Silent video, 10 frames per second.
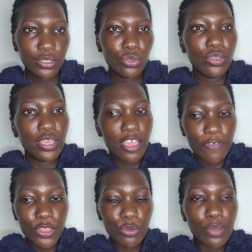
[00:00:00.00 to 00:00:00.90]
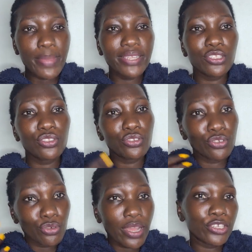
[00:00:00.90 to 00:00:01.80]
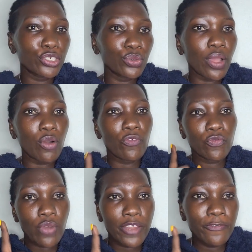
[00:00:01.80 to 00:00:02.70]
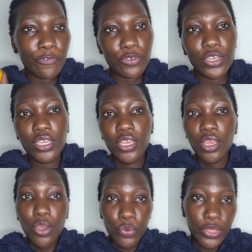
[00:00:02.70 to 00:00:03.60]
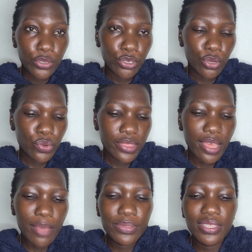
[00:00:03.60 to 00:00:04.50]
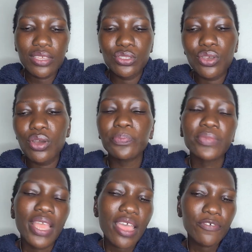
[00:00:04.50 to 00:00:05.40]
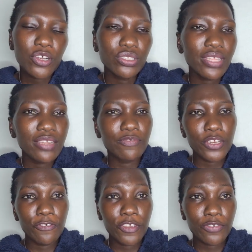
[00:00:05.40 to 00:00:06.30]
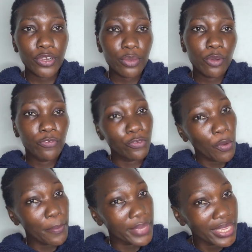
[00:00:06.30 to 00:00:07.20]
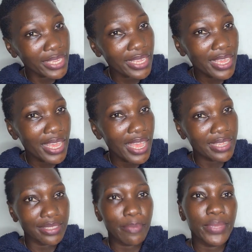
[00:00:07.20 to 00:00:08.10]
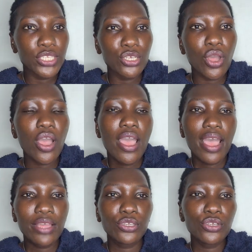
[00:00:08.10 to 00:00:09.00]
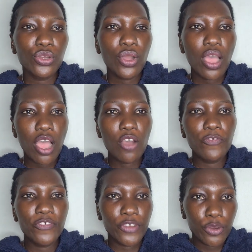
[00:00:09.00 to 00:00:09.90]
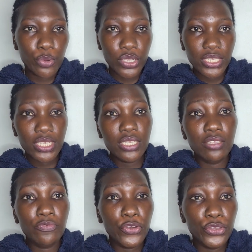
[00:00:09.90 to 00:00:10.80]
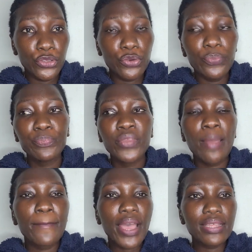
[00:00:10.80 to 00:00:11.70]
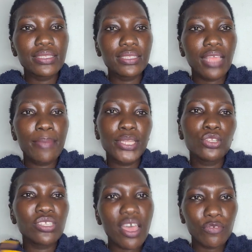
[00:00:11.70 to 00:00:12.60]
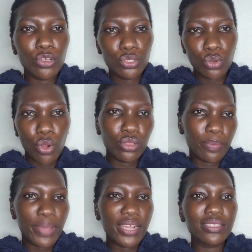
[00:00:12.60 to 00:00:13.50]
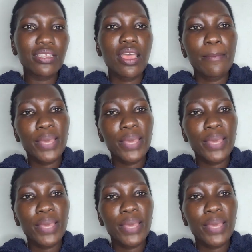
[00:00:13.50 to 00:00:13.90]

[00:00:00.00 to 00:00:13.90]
So every 3 months, you are sure of one free withdrawal with Absa. So I found that very favorable for me. As a Mito, I don't know how favorable it is for you, but I might not have gone to all the banks.